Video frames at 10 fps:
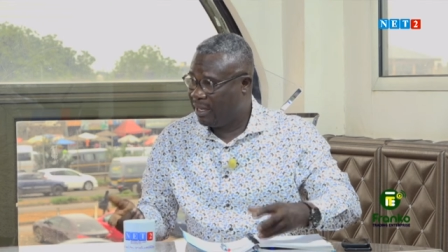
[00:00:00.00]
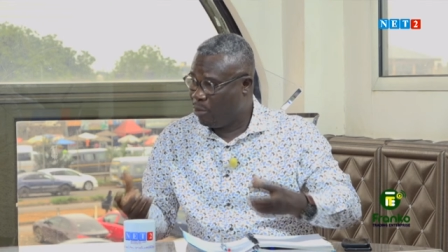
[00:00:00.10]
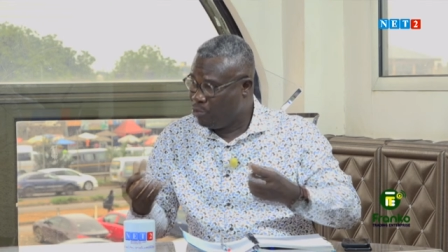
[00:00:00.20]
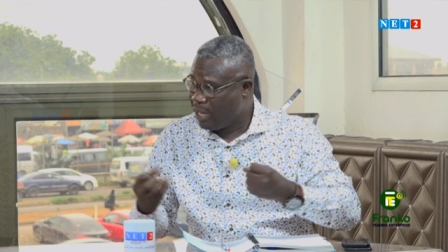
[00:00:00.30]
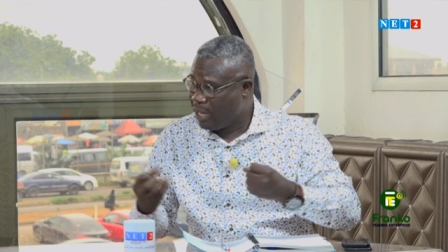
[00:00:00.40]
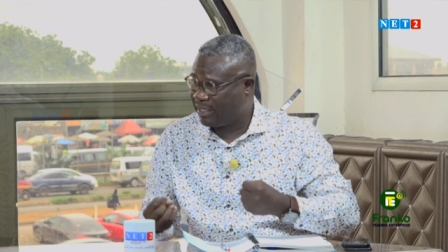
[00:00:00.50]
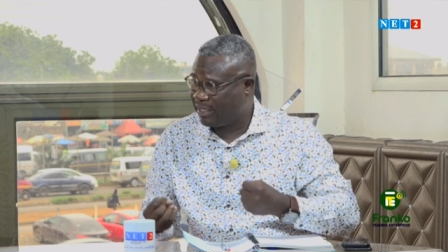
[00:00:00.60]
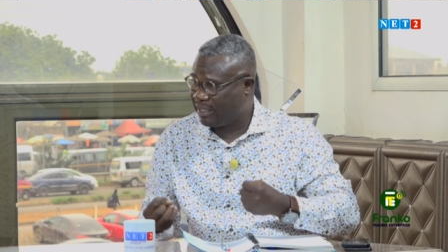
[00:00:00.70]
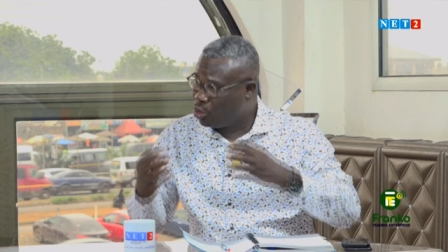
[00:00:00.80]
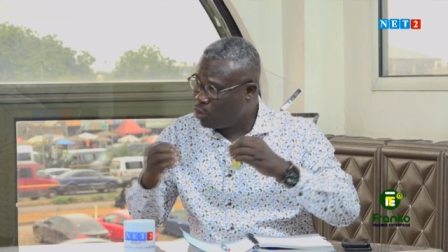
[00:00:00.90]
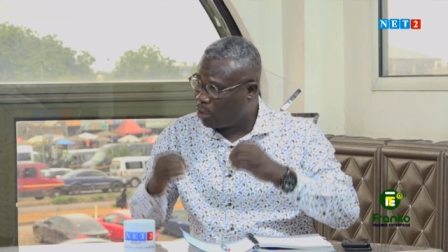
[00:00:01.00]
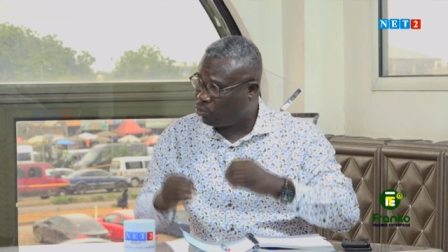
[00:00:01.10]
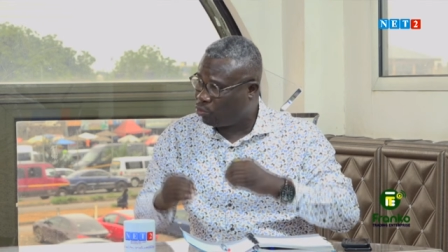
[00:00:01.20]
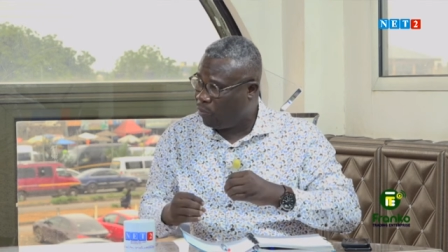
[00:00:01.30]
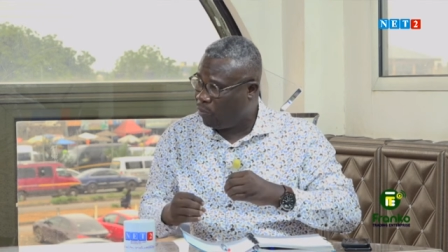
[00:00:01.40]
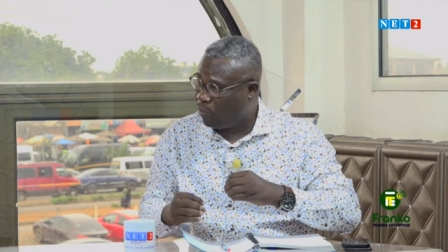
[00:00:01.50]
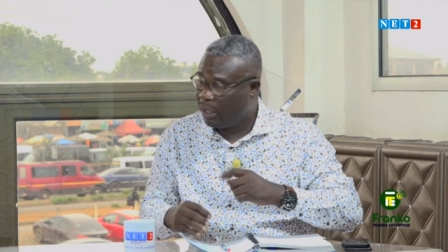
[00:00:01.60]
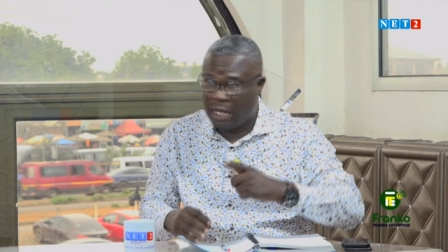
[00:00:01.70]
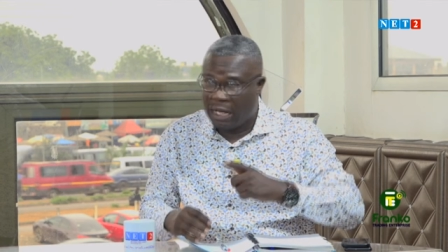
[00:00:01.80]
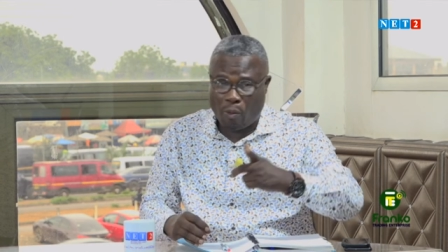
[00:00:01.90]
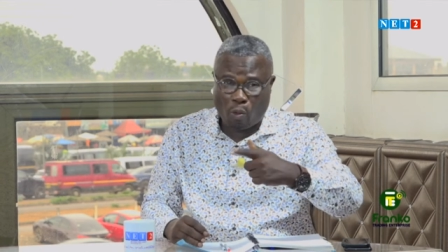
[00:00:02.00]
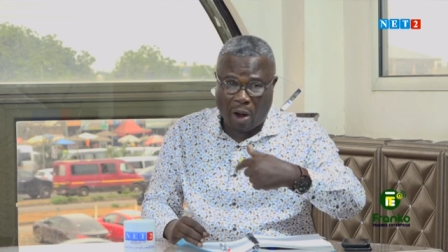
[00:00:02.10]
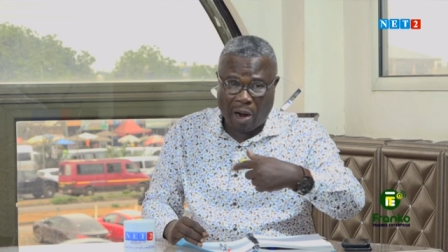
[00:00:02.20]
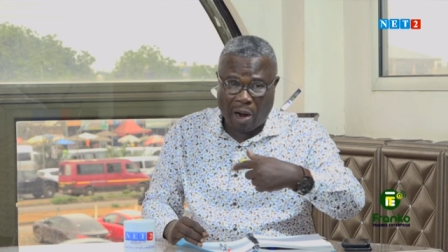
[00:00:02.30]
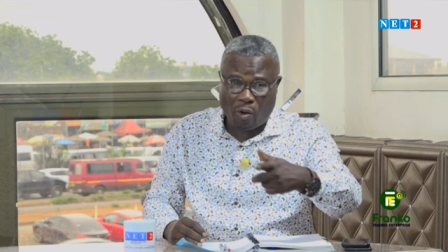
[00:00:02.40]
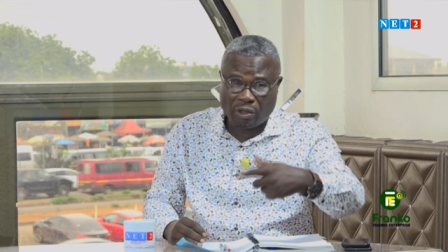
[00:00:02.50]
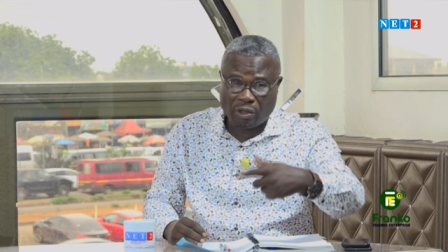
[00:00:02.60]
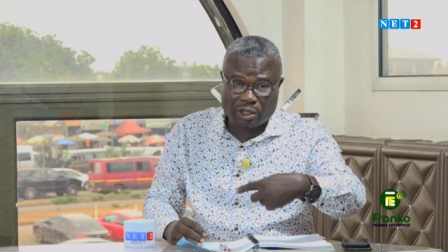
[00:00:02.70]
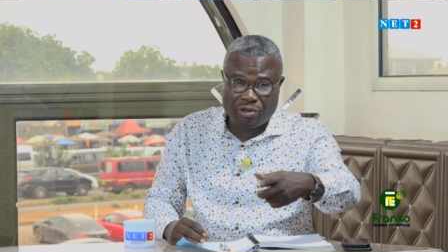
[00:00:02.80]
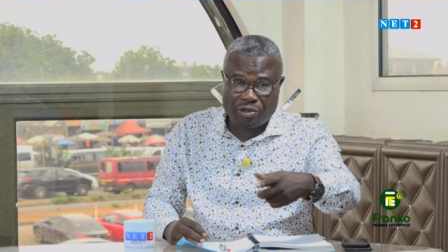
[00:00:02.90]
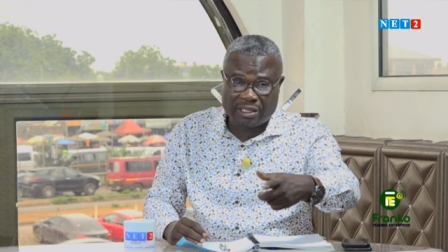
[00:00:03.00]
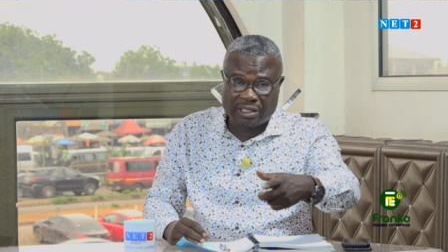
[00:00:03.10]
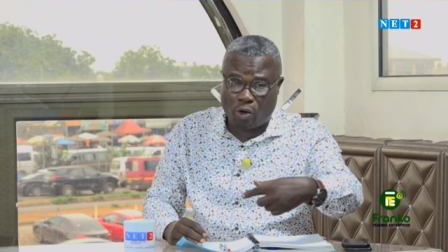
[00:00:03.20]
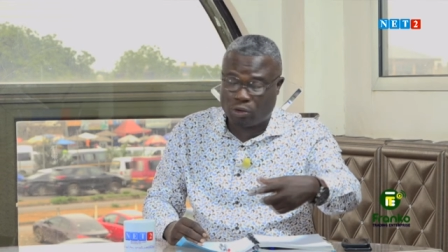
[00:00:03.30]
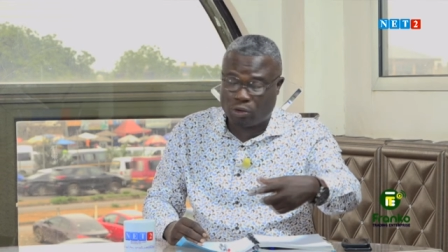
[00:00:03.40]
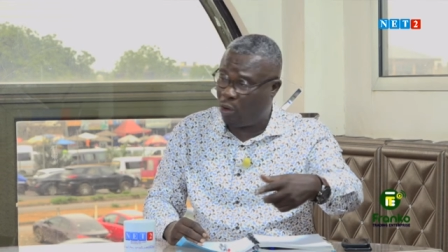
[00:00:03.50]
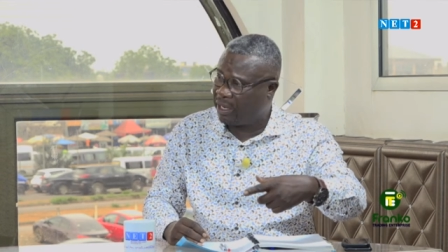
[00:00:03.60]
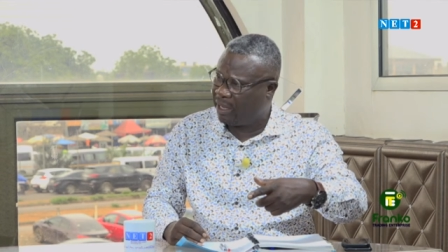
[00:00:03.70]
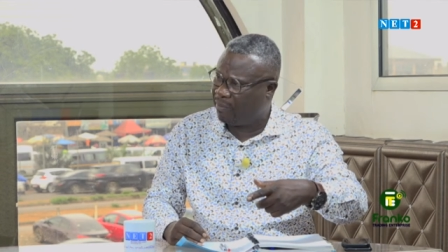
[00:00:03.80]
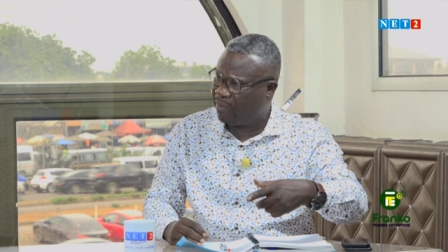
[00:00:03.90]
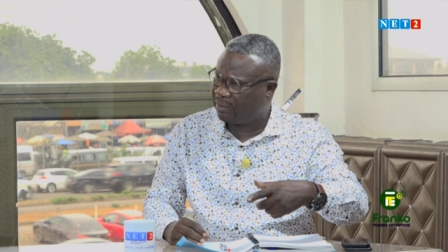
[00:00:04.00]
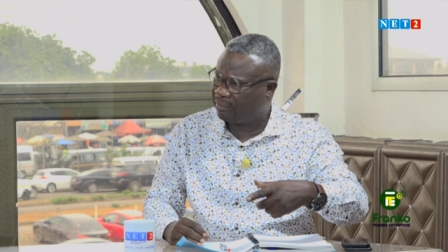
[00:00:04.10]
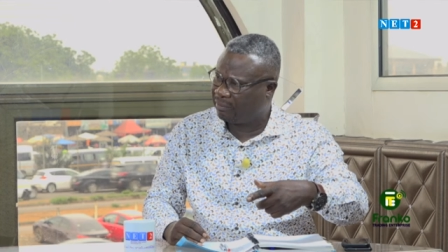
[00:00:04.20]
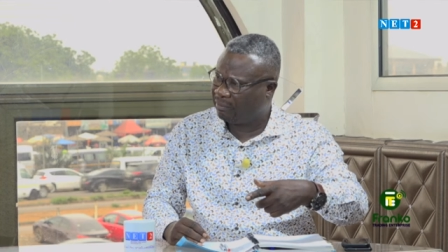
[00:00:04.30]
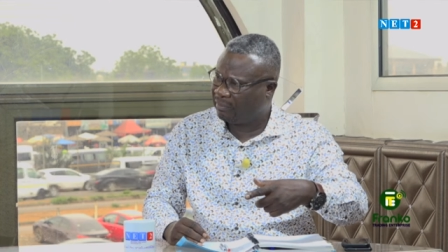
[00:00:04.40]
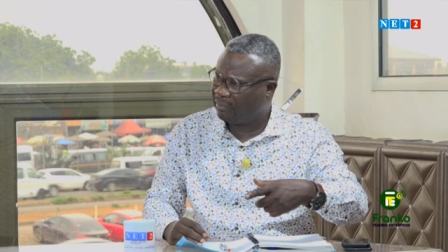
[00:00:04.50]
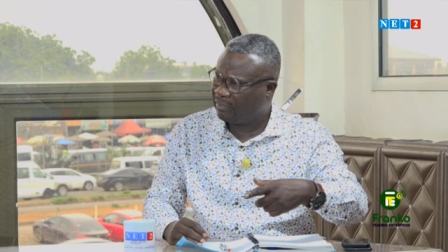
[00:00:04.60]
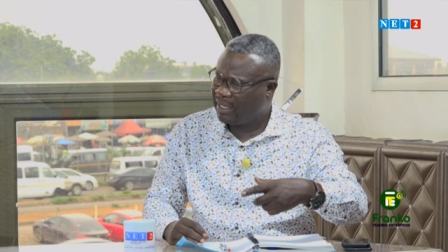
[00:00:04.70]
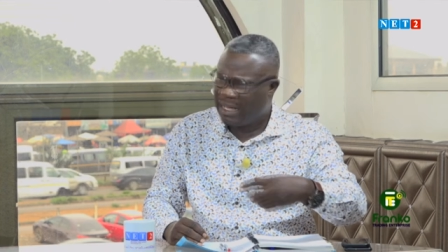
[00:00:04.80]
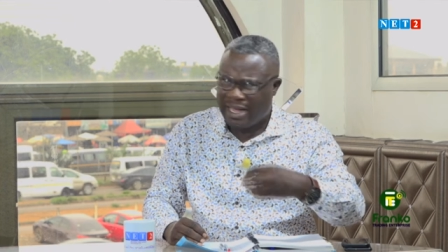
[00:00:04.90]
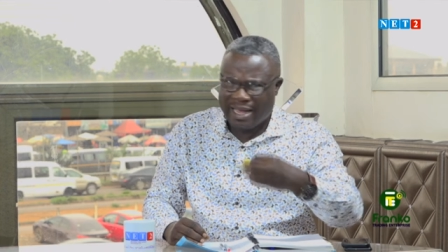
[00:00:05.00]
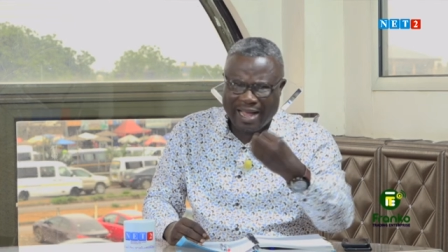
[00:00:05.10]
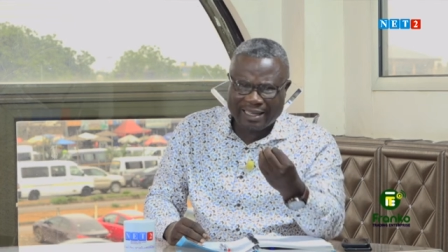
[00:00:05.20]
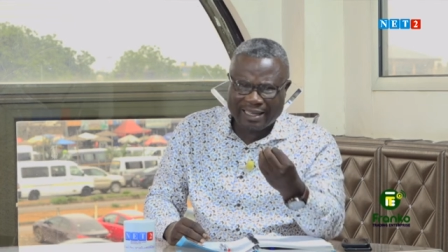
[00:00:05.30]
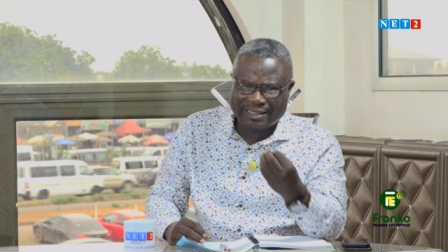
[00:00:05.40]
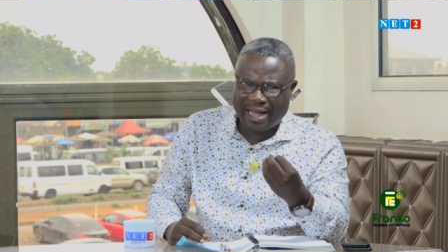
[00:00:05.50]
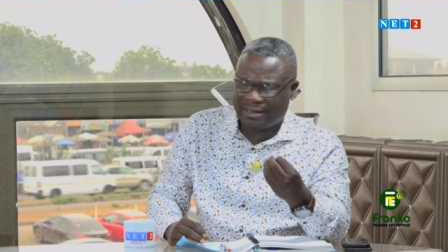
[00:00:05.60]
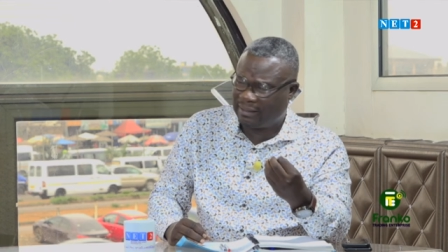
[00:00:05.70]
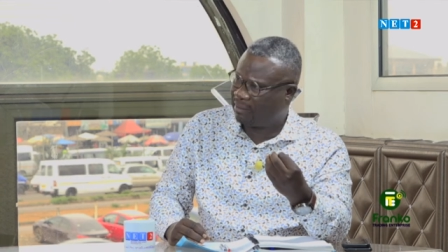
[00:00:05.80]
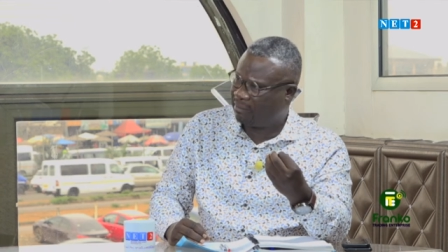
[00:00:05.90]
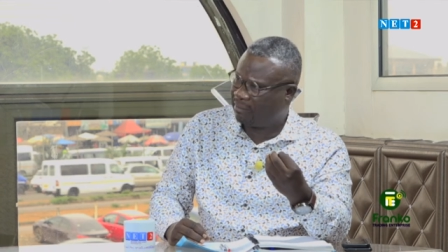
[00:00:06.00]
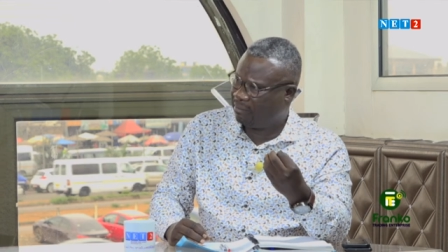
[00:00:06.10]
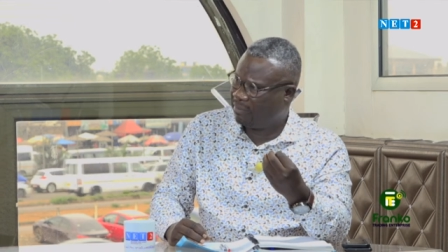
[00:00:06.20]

E wi ahye no ensu atwabo no e wo kwaho on the streets are all ton ni ma. He understands.